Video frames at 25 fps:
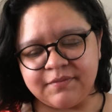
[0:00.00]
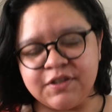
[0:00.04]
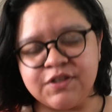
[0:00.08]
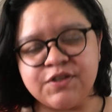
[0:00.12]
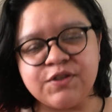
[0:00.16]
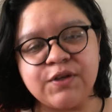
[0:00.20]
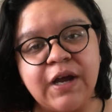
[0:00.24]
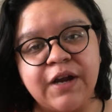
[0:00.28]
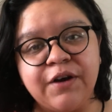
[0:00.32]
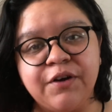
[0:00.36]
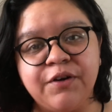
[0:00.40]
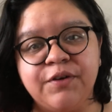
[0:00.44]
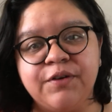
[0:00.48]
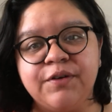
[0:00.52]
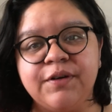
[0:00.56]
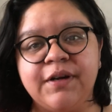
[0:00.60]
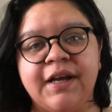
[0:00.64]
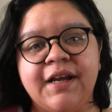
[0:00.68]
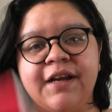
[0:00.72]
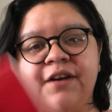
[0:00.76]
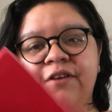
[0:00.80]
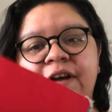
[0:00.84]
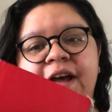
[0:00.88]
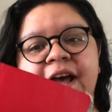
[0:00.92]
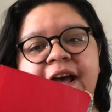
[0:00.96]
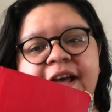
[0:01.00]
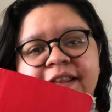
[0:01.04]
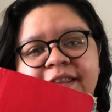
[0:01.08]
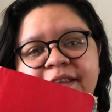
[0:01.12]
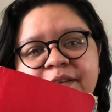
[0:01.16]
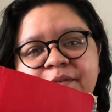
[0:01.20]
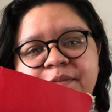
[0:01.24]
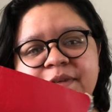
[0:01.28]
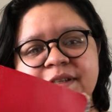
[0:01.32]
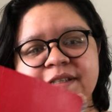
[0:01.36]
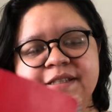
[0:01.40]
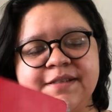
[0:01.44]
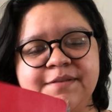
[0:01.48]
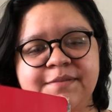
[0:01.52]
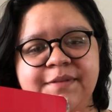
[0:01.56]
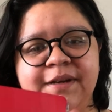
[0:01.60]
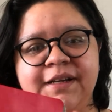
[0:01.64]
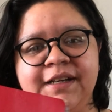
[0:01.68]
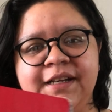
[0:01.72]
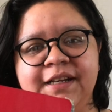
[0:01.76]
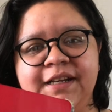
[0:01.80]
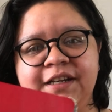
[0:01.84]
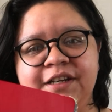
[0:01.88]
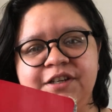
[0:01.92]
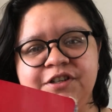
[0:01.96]
So I don't add them into my
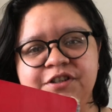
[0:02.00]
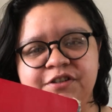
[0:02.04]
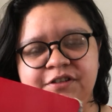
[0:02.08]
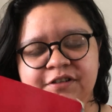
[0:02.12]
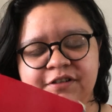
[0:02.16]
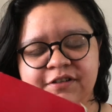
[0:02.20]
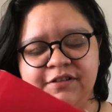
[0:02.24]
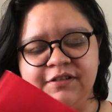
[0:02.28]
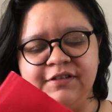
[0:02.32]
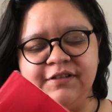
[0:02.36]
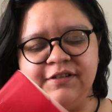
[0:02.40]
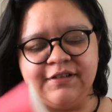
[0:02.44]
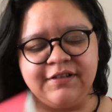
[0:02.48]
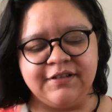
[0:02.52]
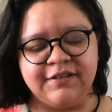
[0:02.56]
knitting journal.